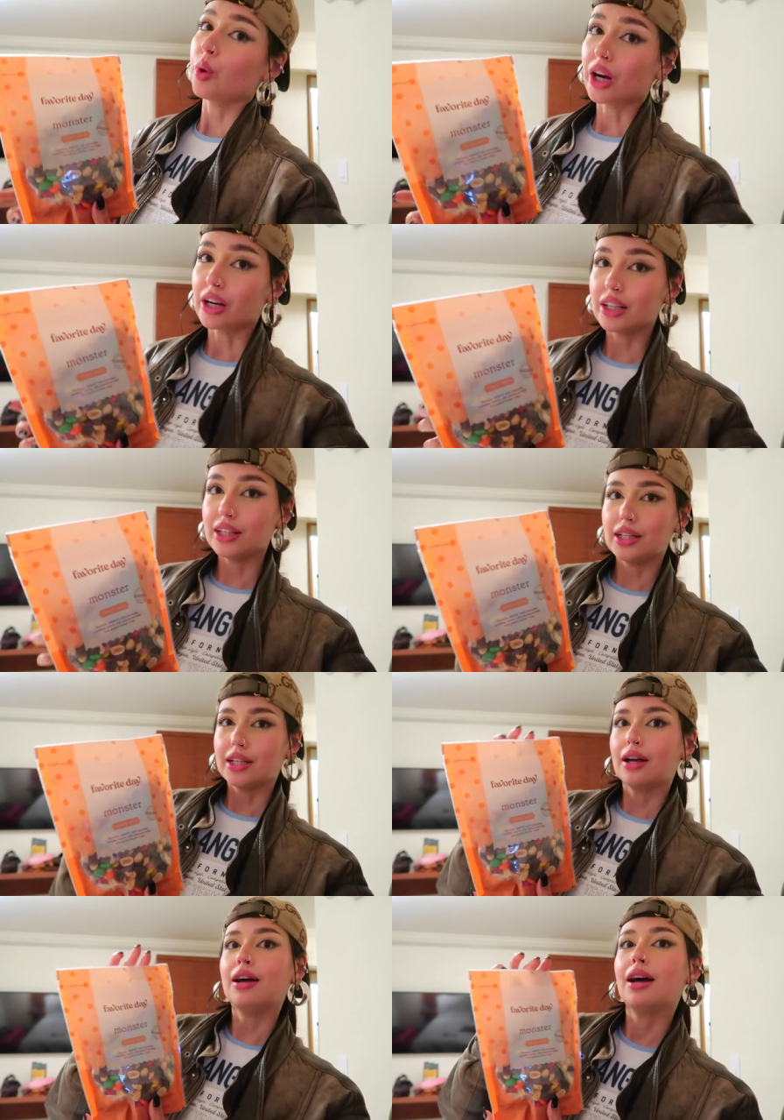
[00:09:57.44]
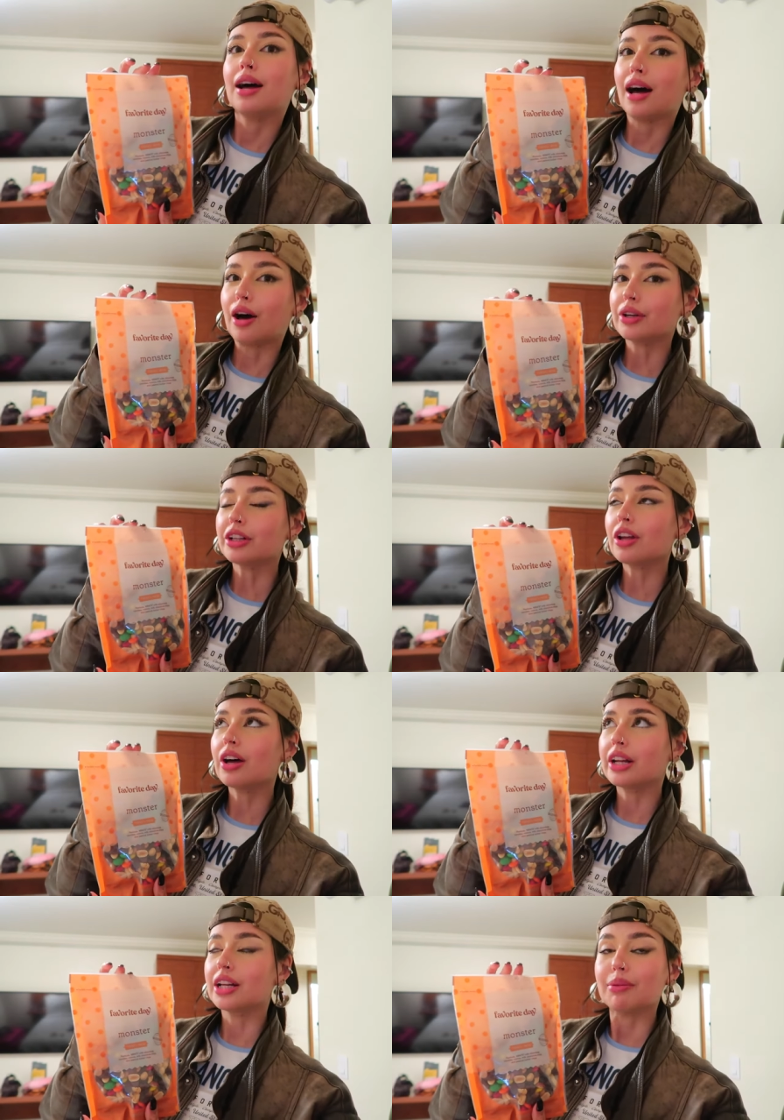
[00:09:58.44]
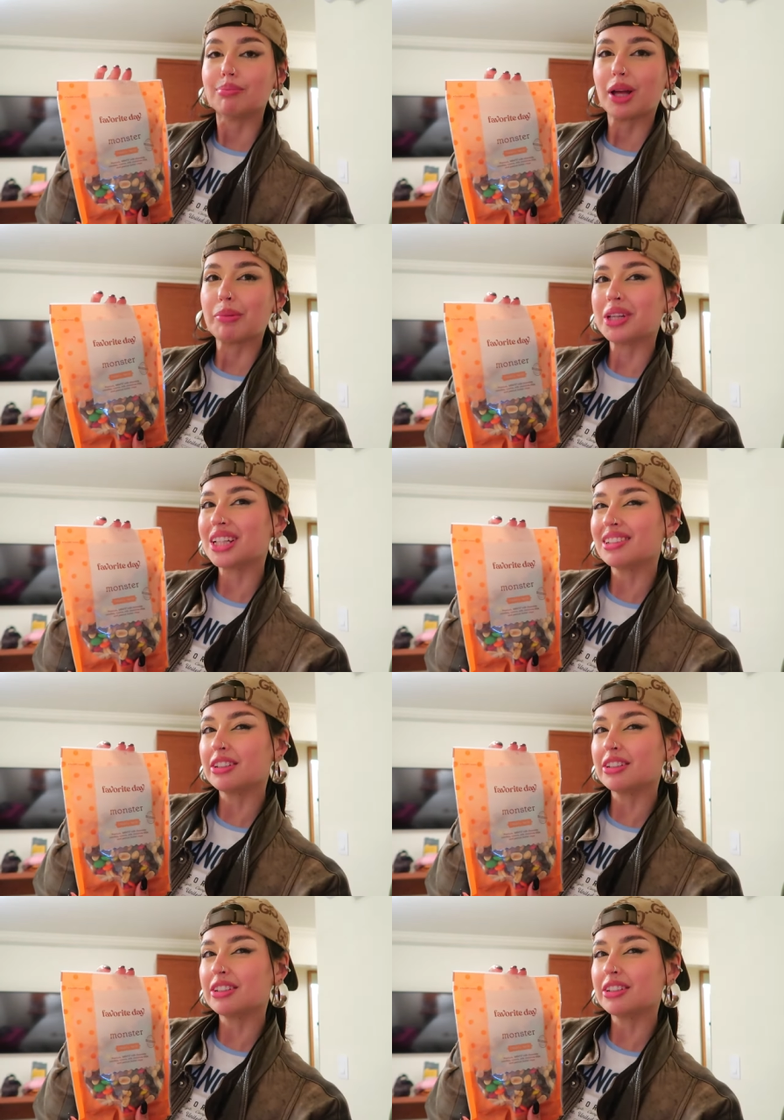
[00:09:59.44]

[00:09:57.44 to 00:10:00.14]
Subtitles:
we are eating out a lot, and I'm being a